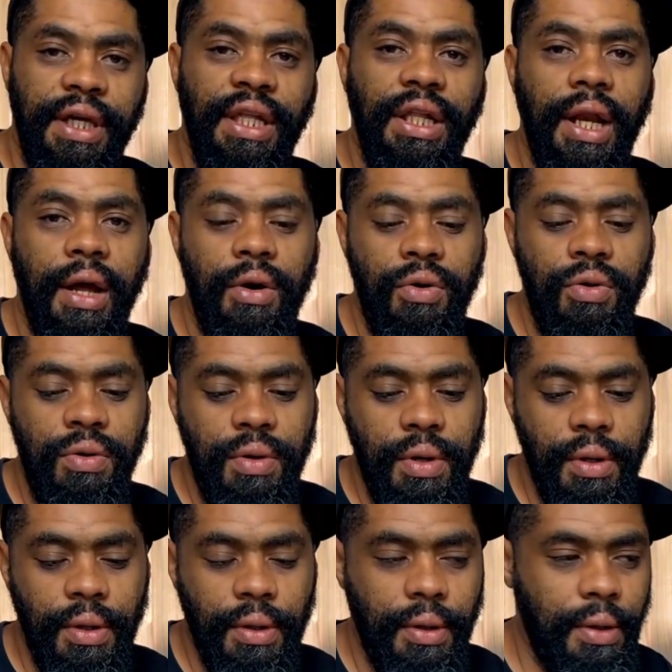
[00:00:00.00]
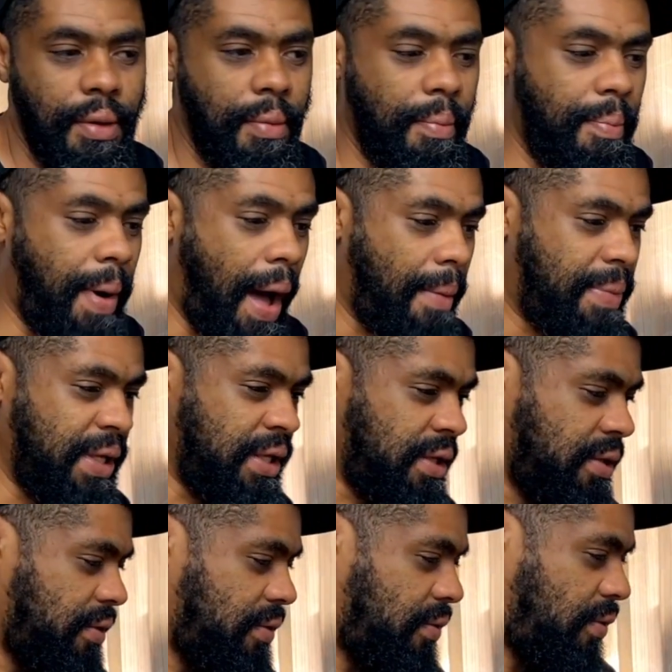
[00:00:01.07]
illRow, Babi,
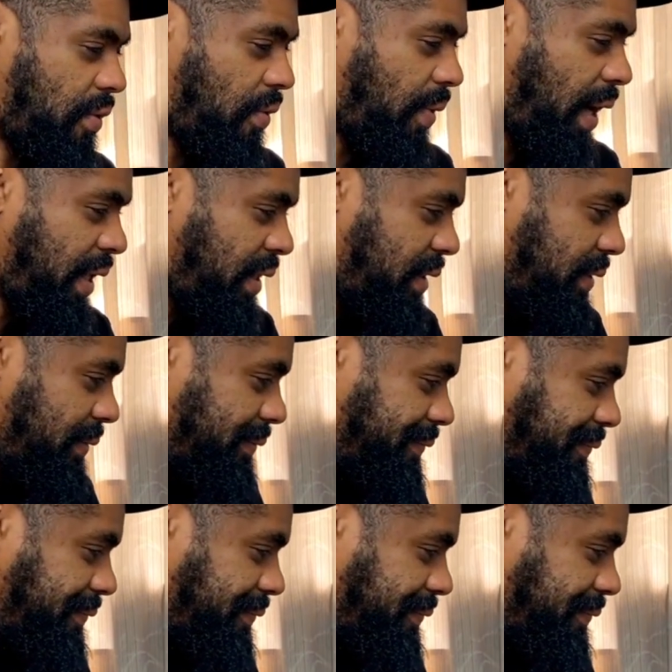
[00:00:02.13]
or what?